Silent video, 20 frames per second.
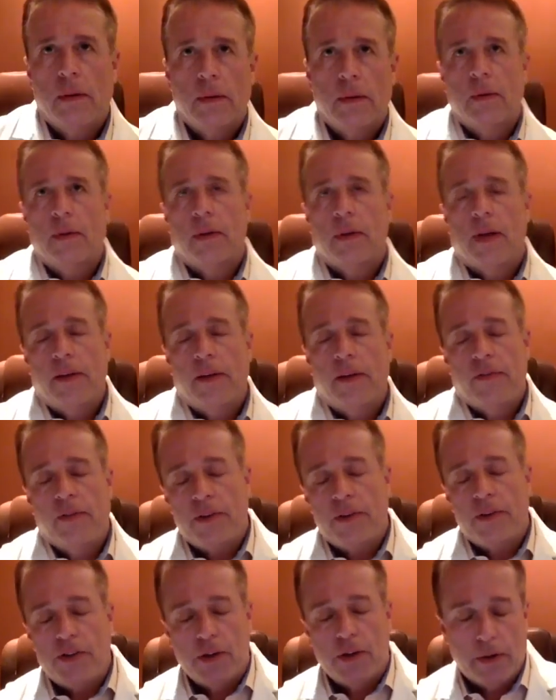life
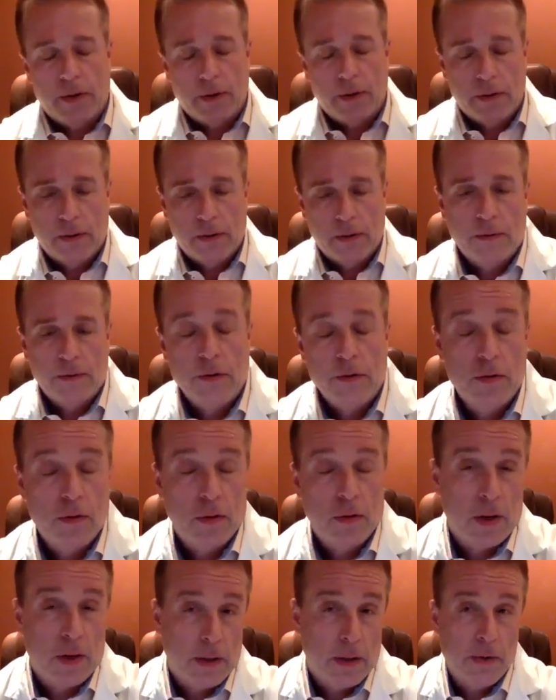in general,
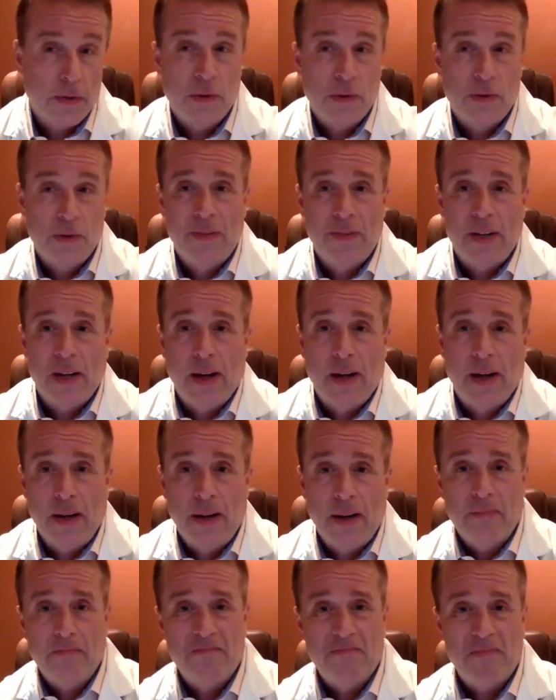drugs,
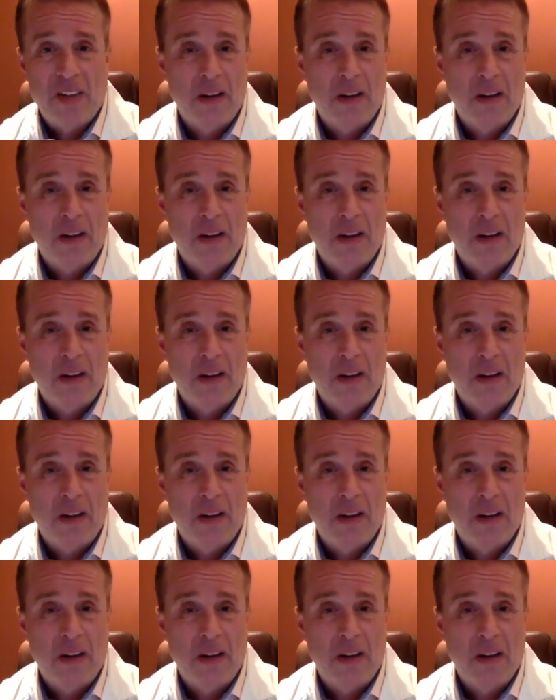diet,